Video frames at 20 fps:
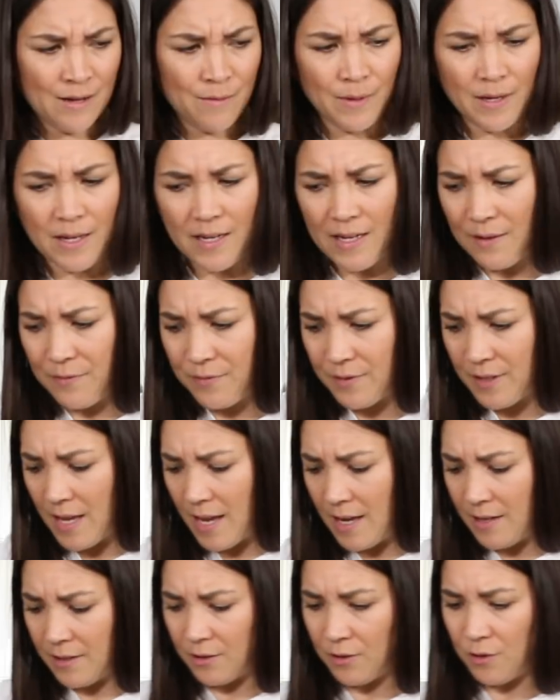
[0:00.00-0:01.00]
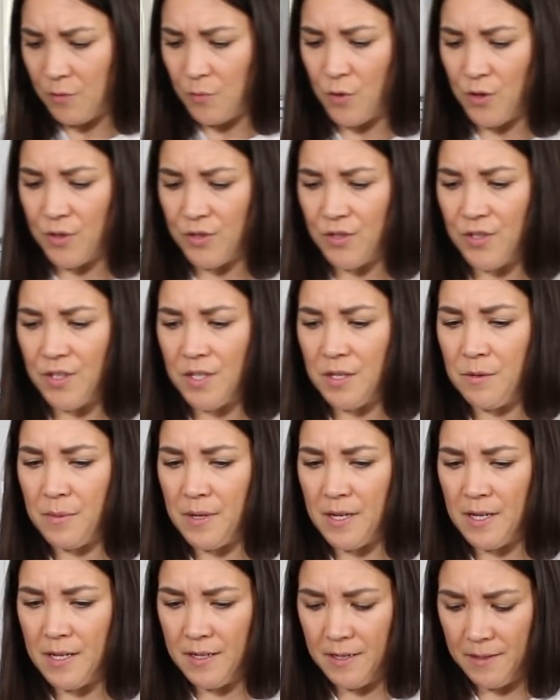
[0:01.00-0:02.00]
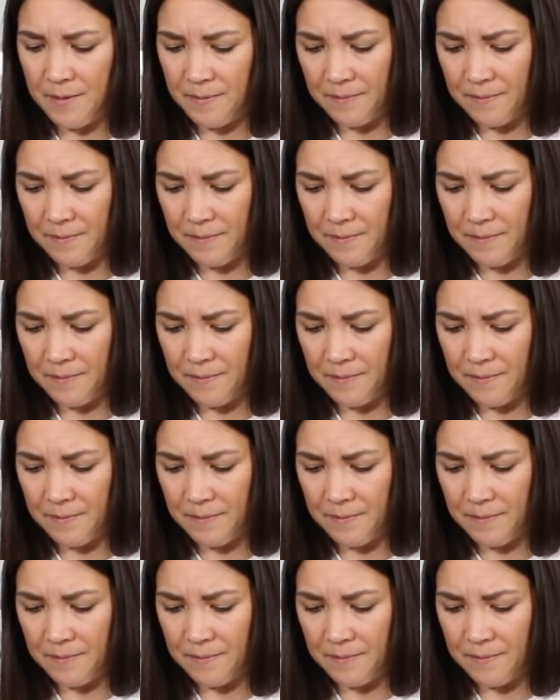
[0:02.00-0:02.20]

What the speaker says: You can definitely add a little more seaweed.